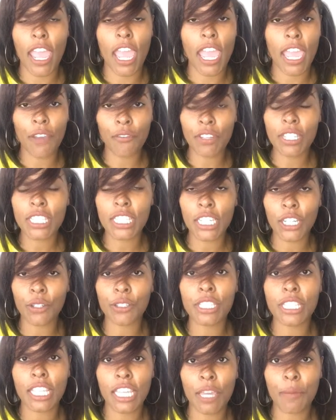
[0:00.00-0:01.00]
Every
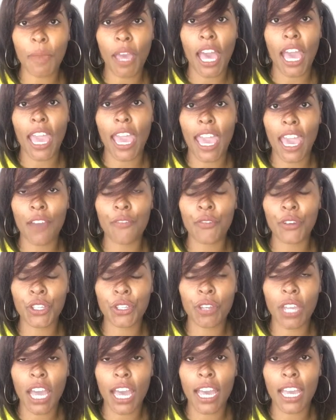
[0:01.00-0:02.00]
single tip I have for
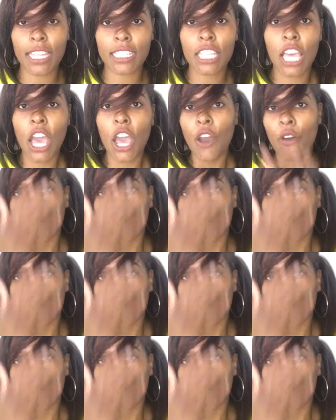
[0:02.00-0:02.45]
you guys